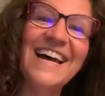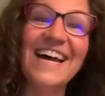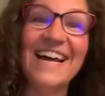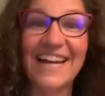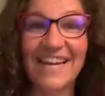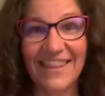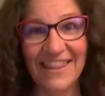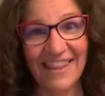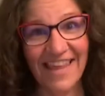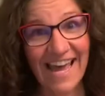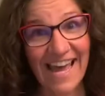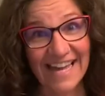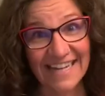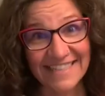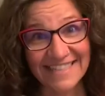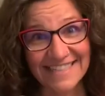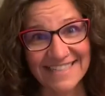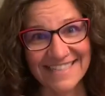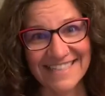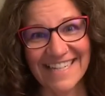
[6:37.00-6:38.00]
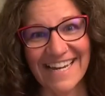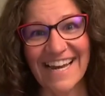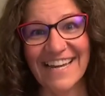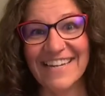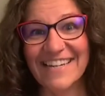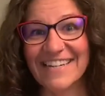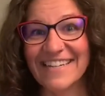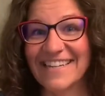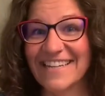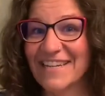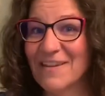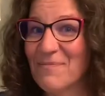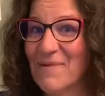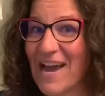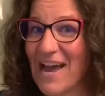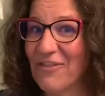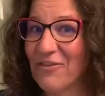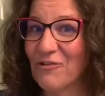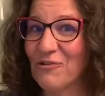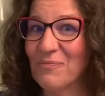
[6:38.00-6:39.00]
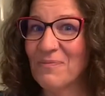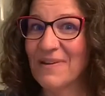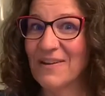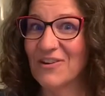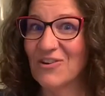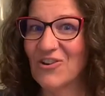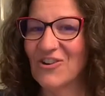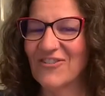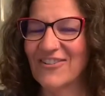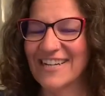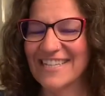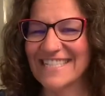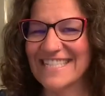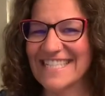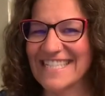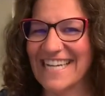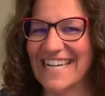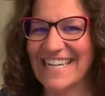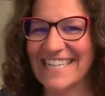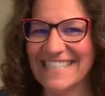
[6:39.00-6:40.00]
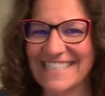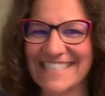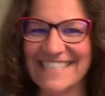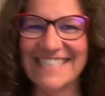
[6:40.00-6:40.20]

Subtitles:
And that's how you clean a bathroom Norwex style.